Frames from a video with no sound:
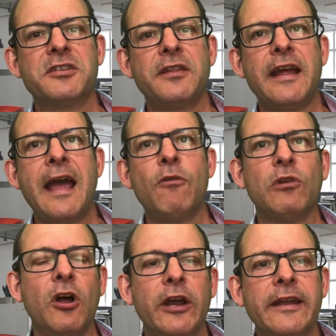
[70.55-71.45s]
So they
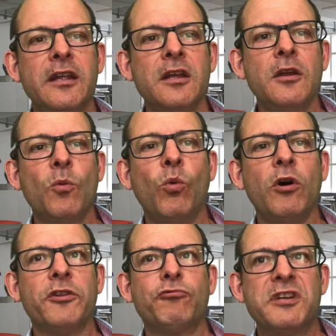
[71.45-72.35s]
outline
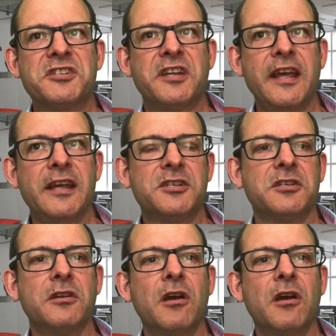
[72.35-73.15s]
what the risk is and,